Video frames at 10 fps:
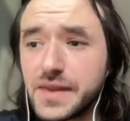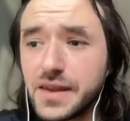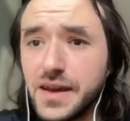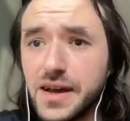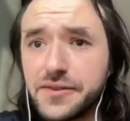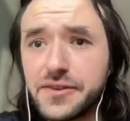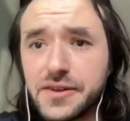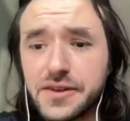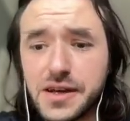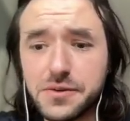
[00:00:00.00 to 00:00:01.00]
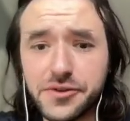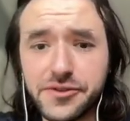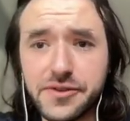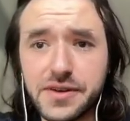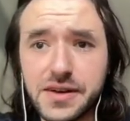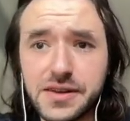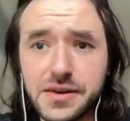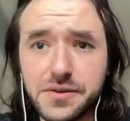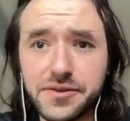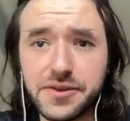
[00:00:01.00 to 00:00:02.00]
And there was a
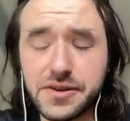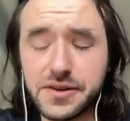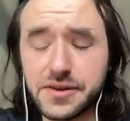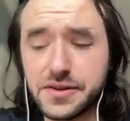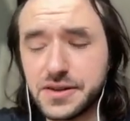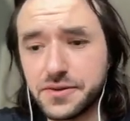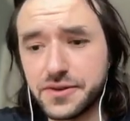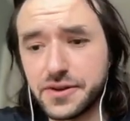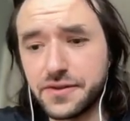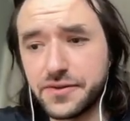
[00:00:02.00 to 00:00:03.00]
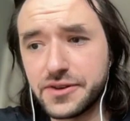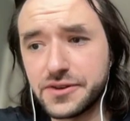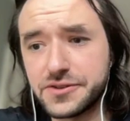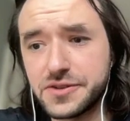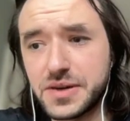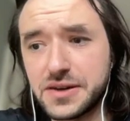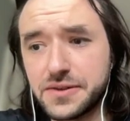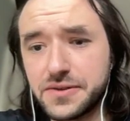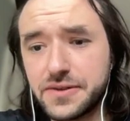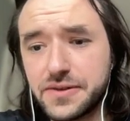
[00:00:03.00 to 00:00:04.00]
conversation about